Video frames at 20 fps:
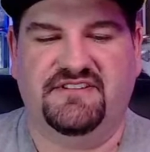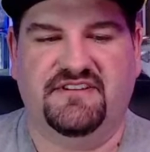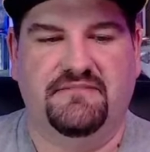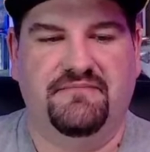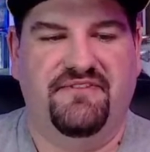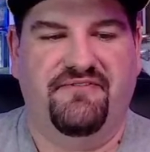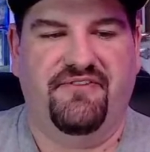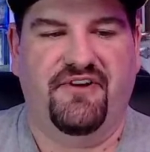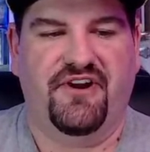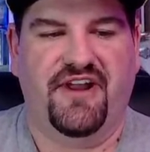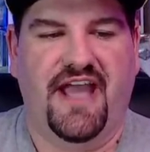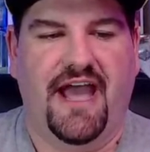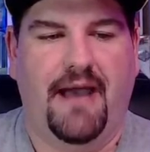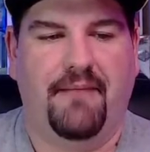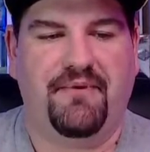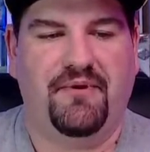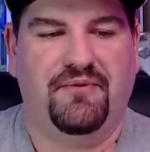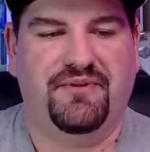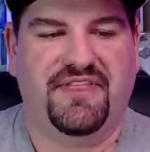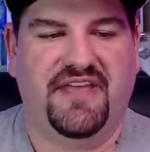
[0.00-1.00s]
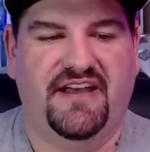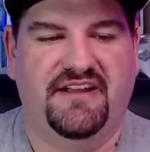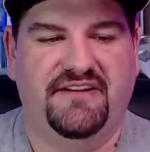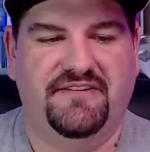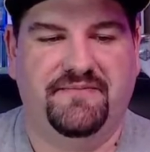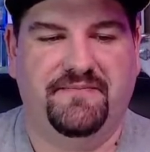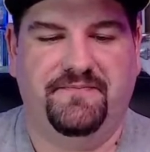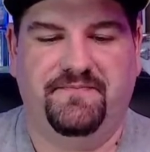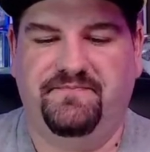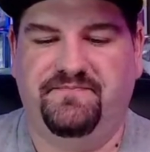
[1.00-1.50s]
going to be very happy with
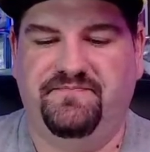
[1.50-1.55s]
that.